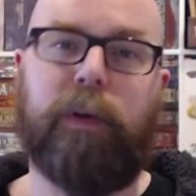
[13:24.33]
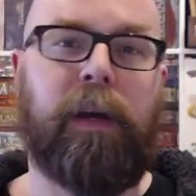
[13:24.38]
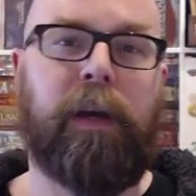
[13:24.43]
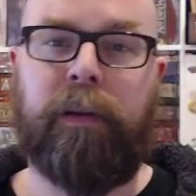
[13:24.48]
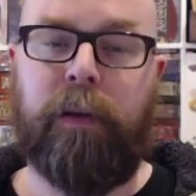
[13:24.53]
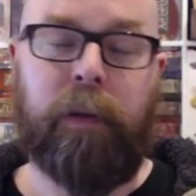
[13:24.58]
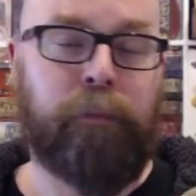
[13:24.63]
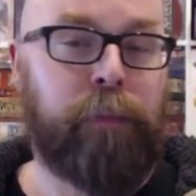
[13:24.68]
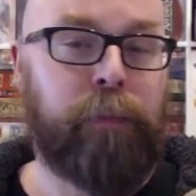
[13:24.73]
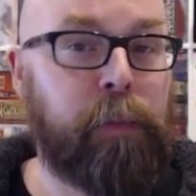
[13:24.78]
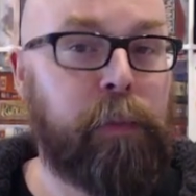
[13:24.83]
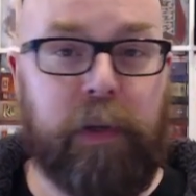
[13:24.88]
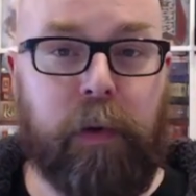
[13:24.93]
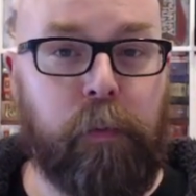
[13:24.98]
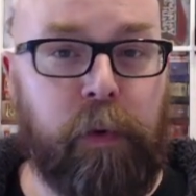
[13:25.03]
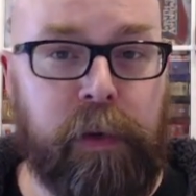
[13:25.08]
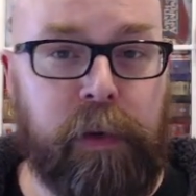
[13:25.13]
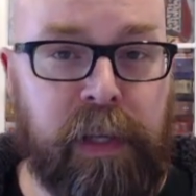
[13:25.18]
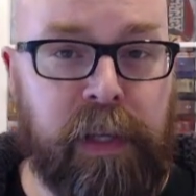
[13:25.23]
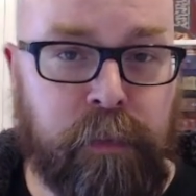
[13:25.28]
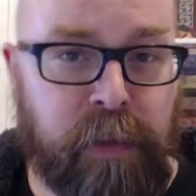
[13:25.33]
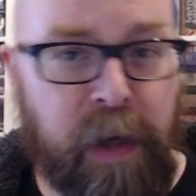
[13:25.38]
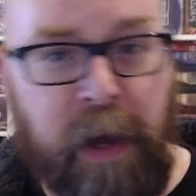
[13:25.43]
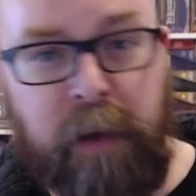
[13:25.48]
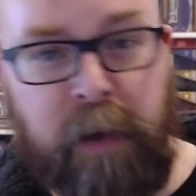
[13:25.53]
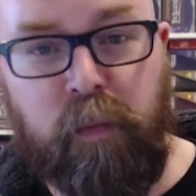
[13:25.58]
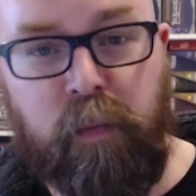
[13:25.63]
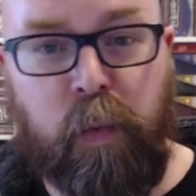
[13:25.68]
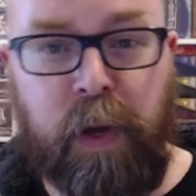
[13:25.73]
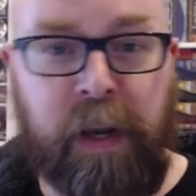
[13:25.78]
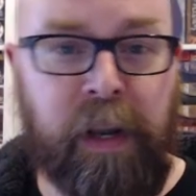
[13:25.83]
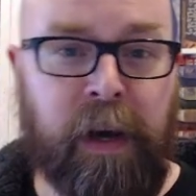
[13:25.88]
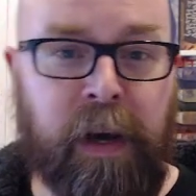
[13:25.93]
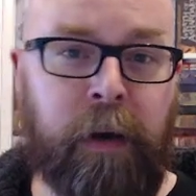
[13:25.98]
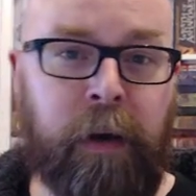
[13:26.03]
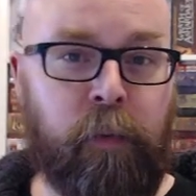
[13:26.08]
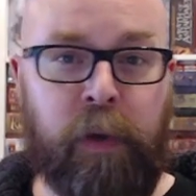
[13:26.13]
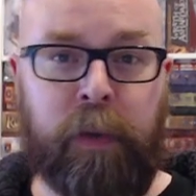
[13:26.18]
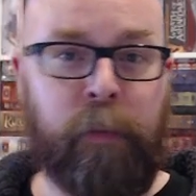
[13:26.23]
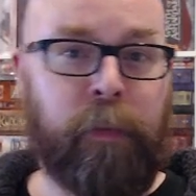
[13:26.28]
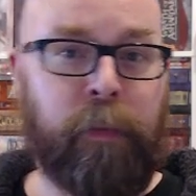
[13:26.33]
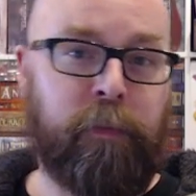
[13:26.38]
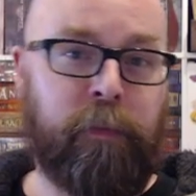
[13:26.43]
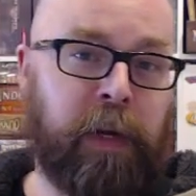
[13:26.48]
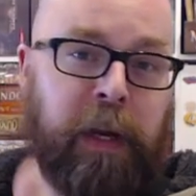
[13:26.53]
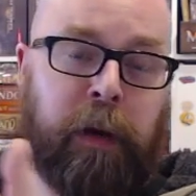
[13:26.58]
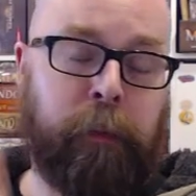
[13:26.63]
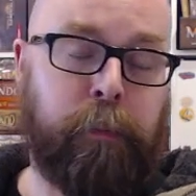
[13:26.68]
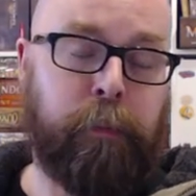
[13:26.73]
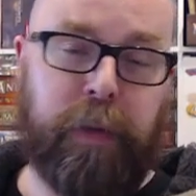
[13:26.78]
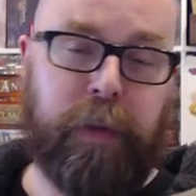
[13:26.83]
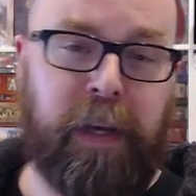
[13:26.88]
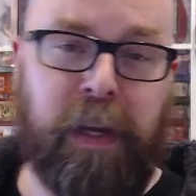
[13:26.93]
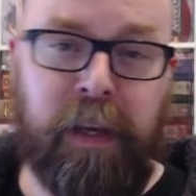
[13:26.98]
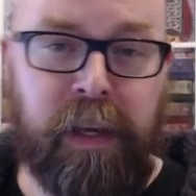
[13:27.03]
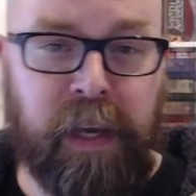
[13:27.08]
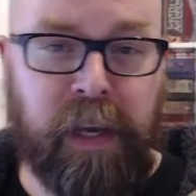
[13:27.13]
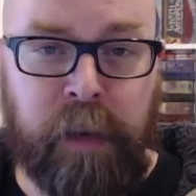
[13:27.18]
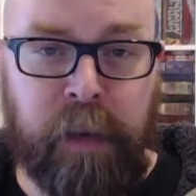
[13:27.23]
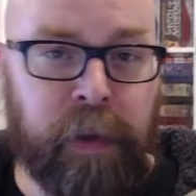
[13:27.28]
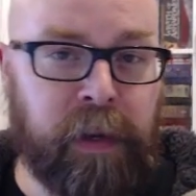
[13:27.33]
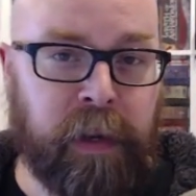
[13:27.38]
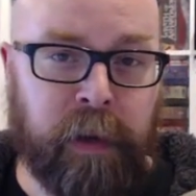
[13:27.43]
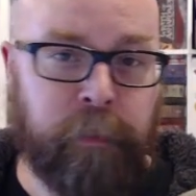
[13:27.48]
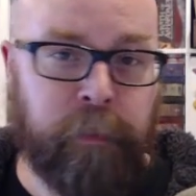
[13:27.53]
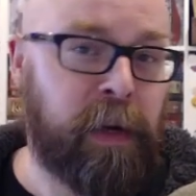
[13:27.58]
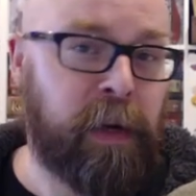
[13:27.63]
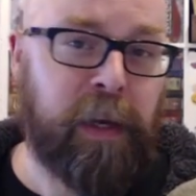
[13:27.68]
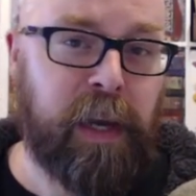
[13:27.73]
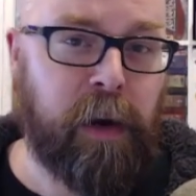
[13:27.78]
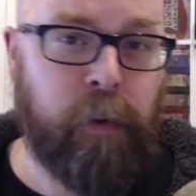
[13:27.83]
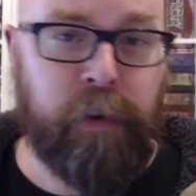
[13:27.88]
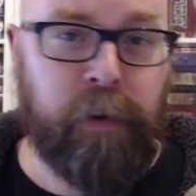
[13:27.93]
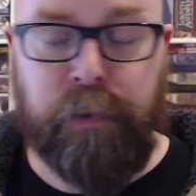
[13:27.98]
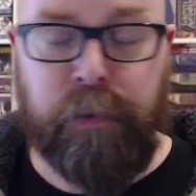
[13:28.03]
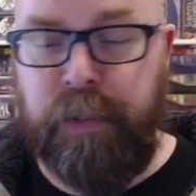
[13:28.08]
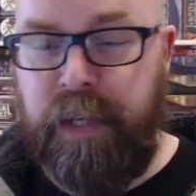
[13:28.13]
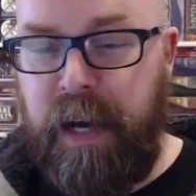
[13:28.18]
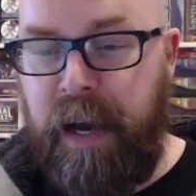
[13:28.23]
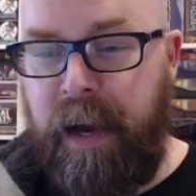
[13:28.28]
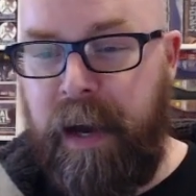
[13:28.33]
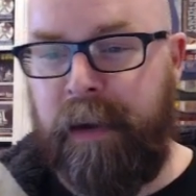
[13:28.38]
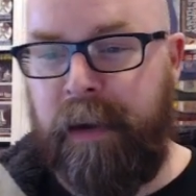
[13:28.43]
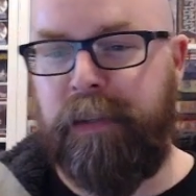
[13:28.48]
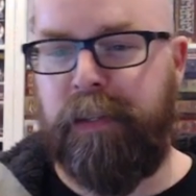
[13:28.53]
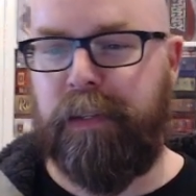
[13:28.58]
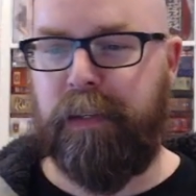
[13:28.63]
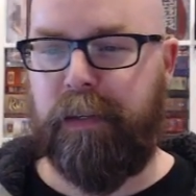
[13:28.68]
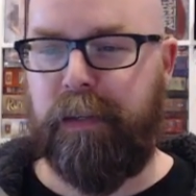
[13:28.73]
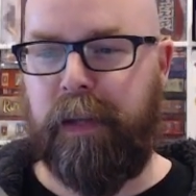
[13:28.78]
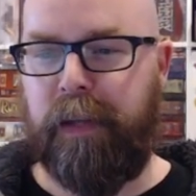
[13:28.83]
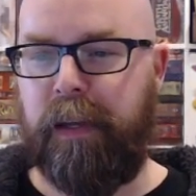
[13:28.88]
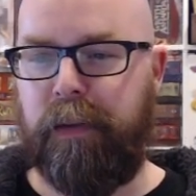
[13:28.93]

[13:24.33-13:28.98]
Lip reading: and people can redeem that when I play a game and my character dies, they can